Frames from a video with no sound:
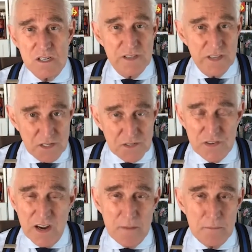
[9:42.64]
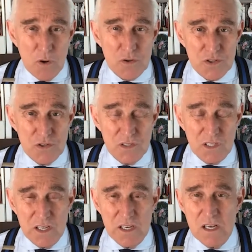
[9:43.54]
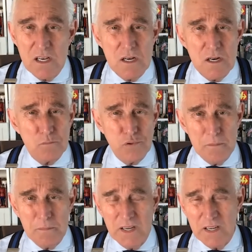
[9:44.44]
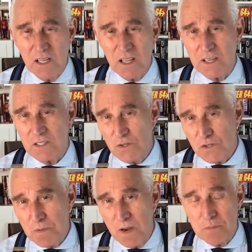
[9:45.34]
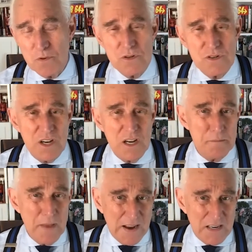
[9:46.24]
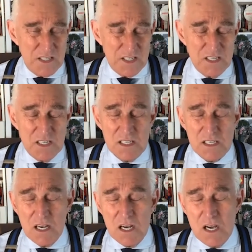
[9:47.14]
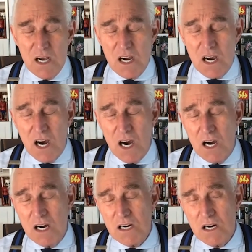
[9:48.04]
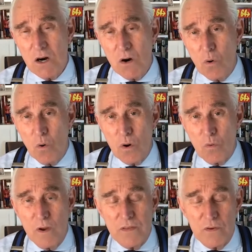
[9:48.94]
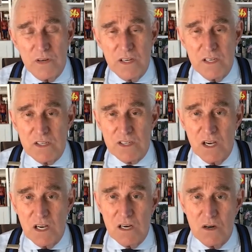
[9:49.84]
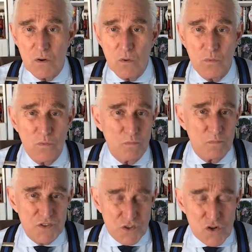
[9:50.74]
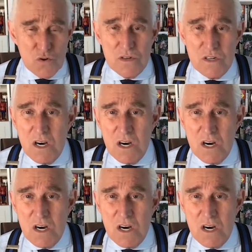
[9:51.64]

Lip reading: the internet, most certainly, print media like newspapers and magazines, or whether it is, or soon,